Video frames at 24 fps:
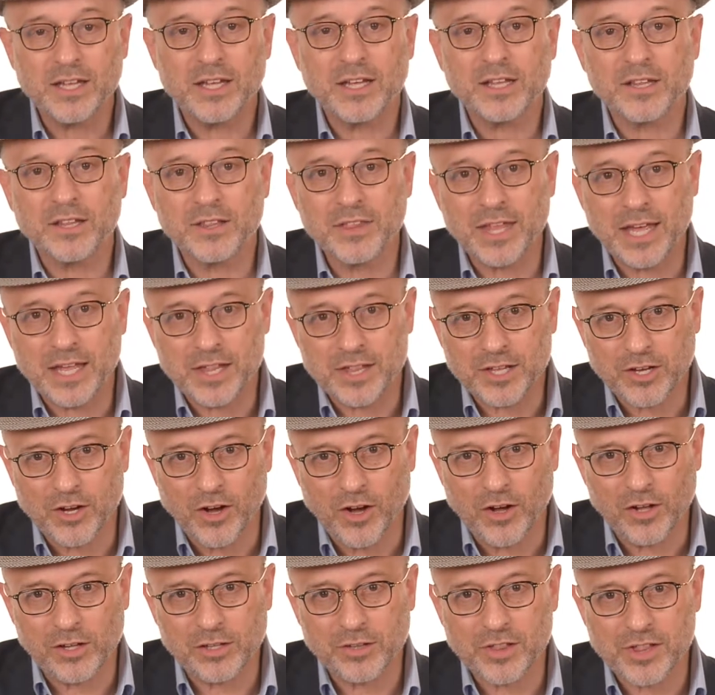They
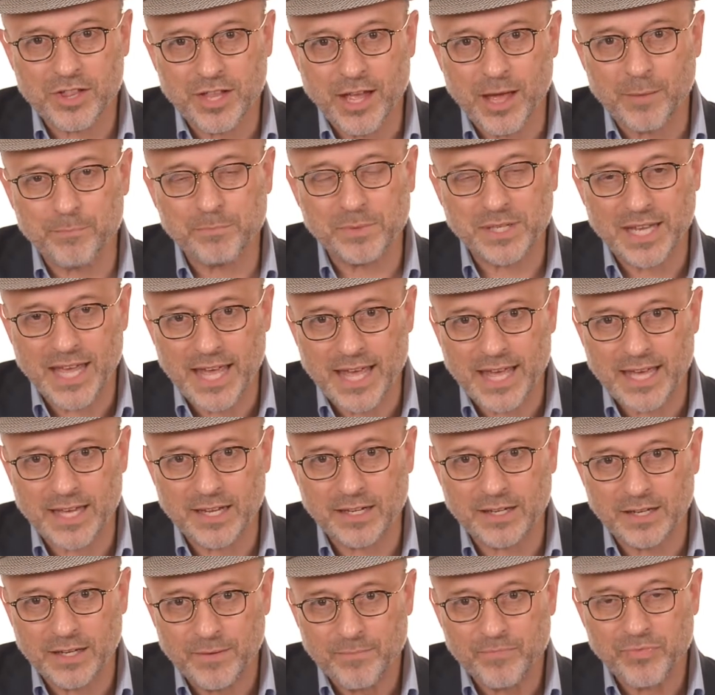call step
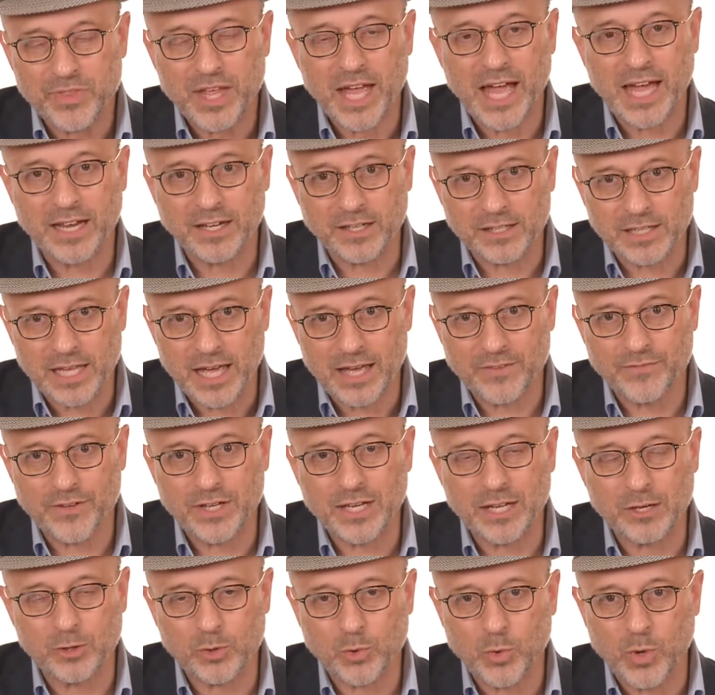10 and 11
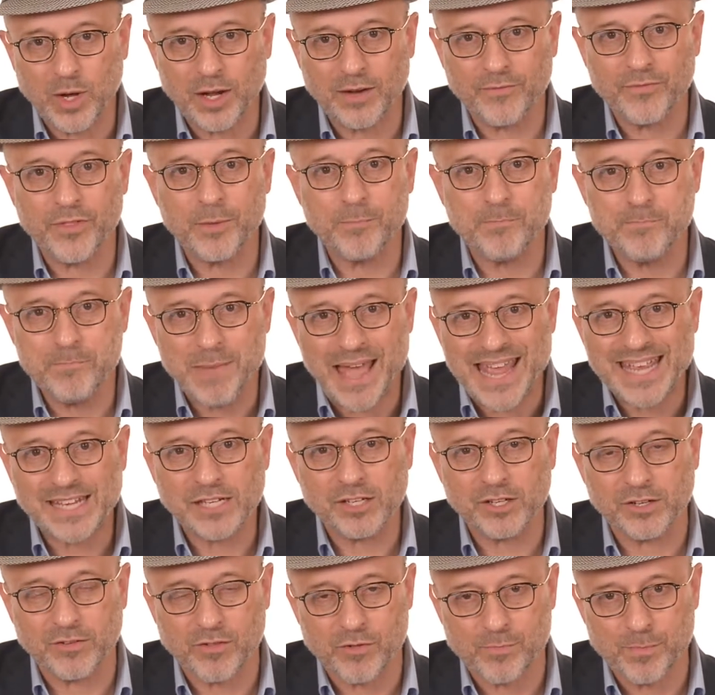and 12 the
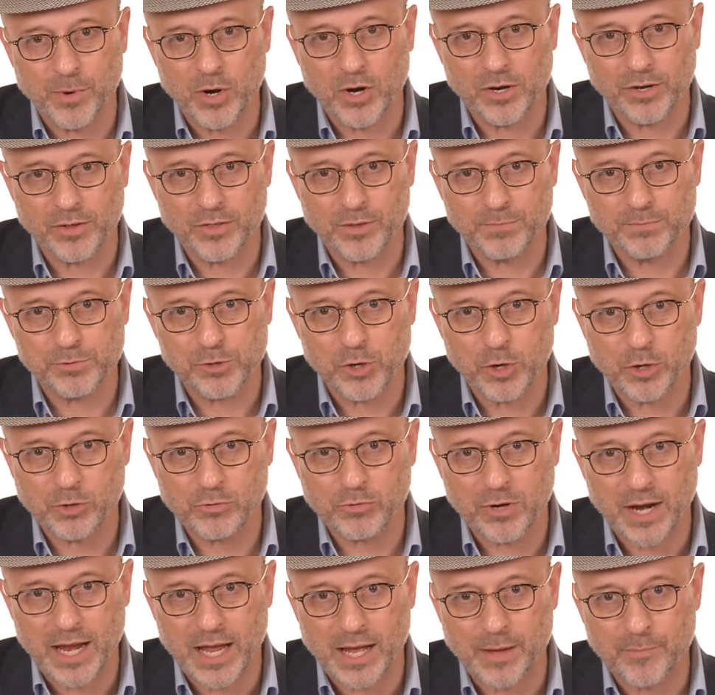maintenance part of the
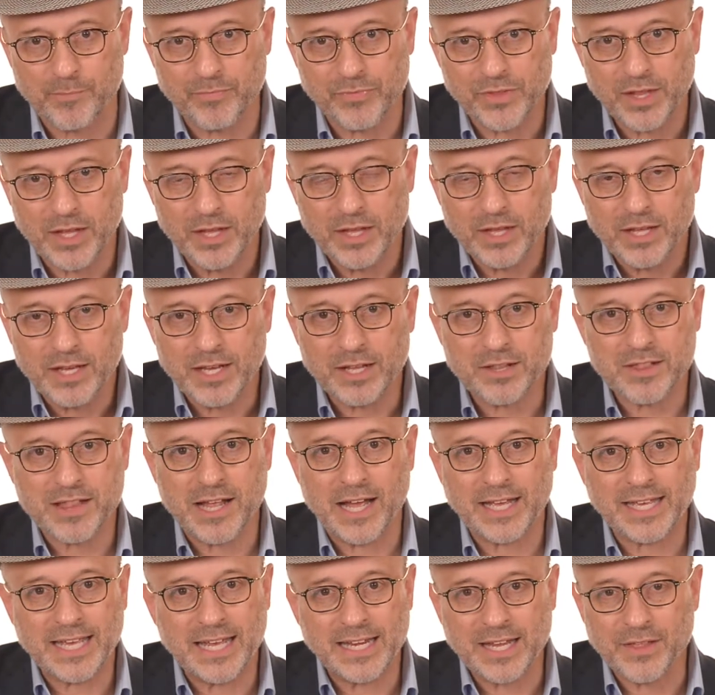program. It's
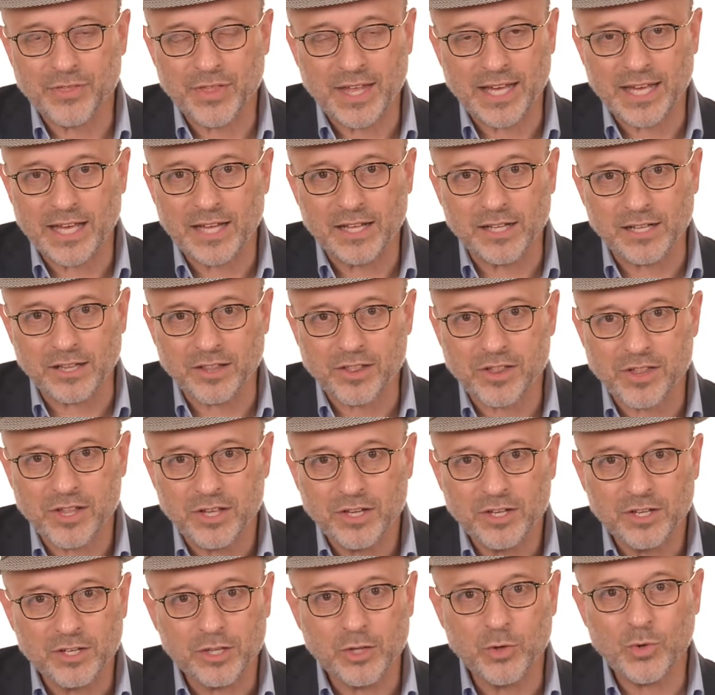like anything else.
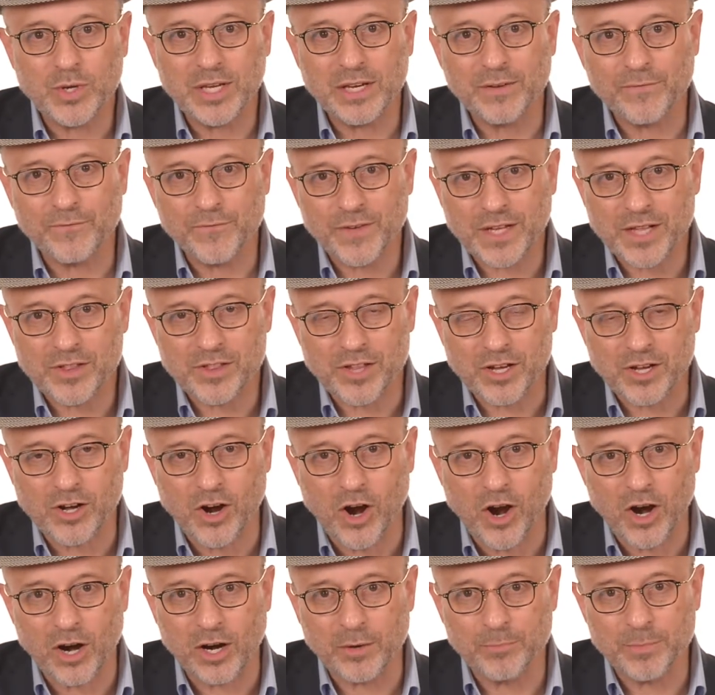You can fix a
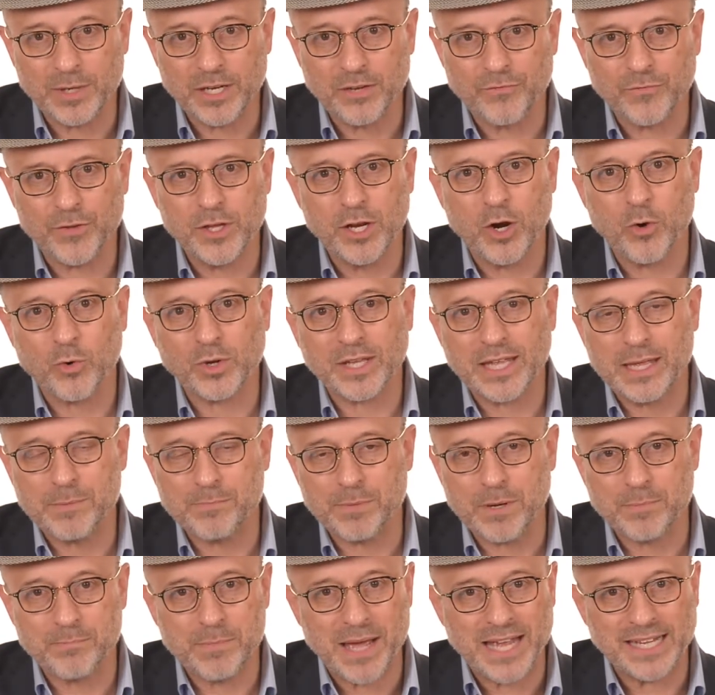car, but if you don't keep
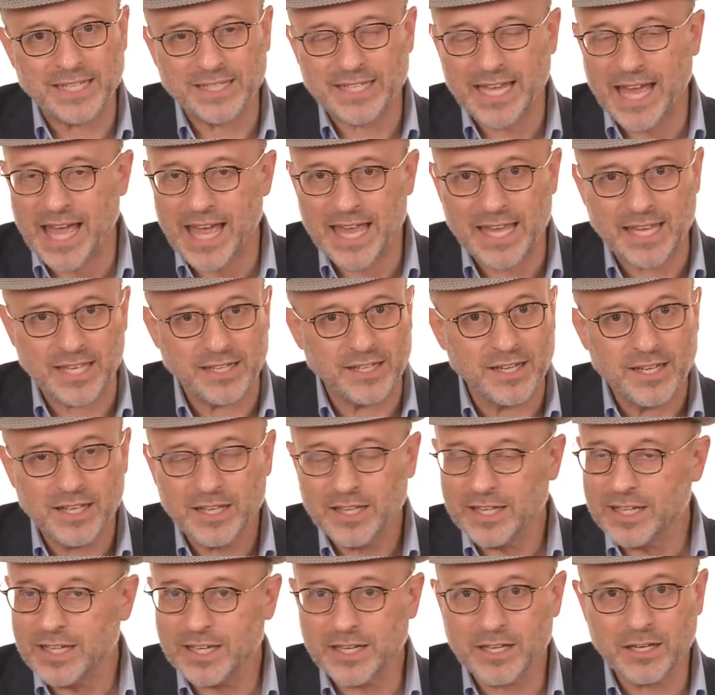it maintained,
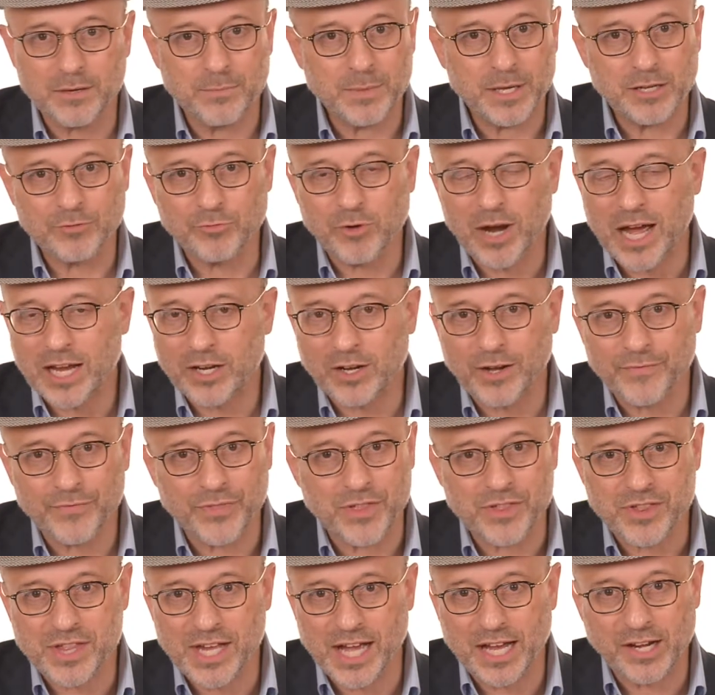you're going to be right off the
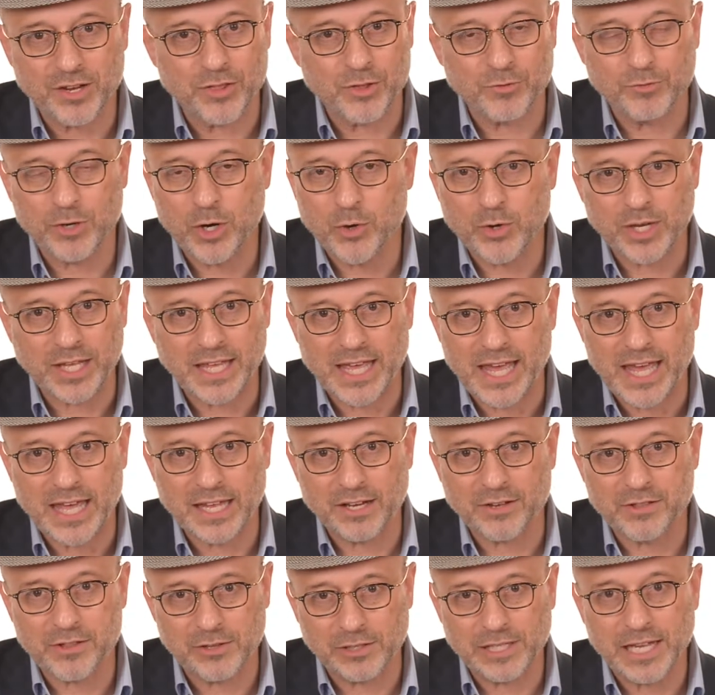side of the road again.
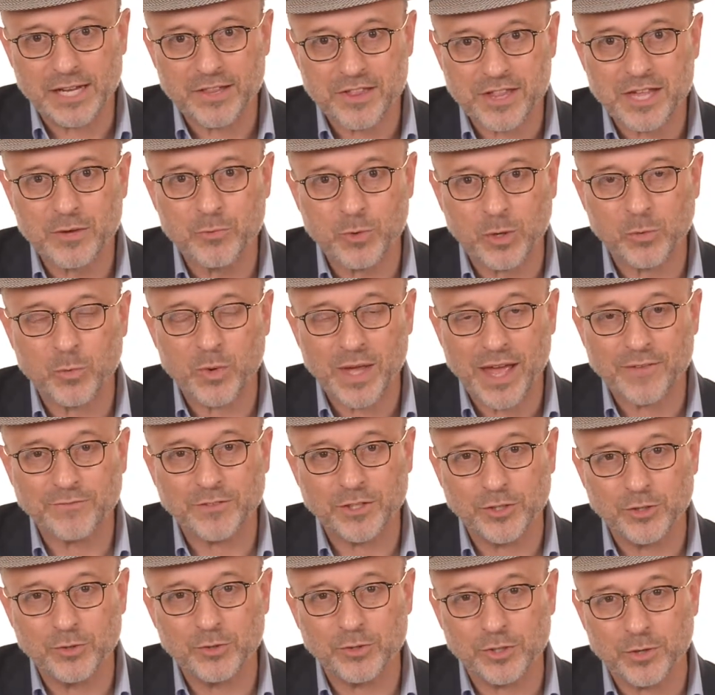So let's see what we have to
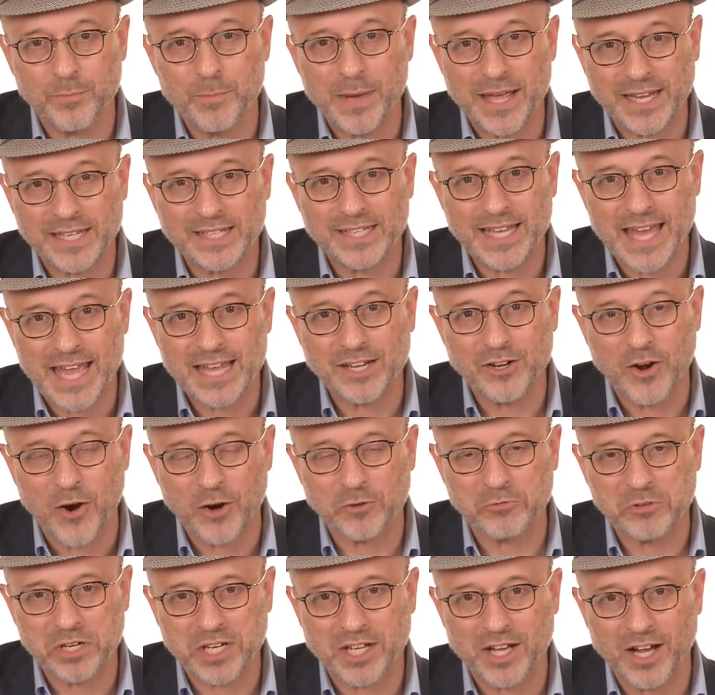do to maintain our
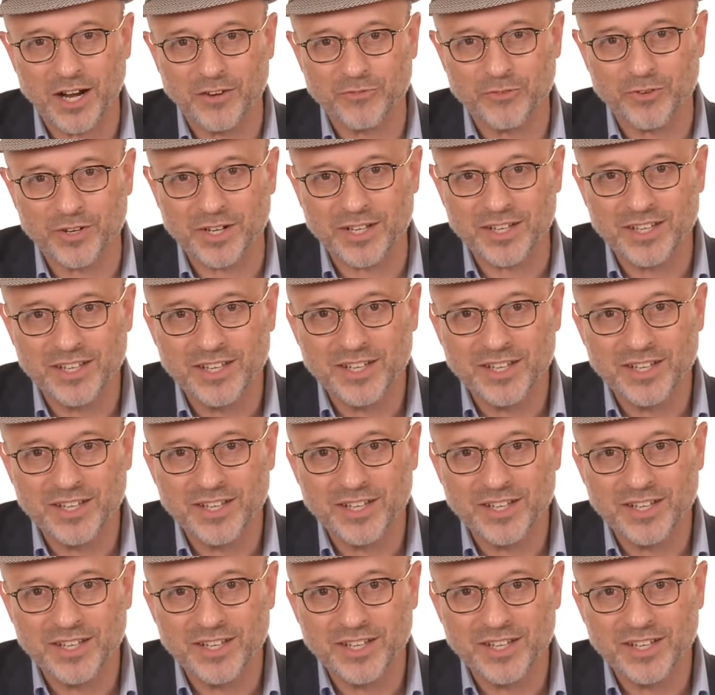recovery.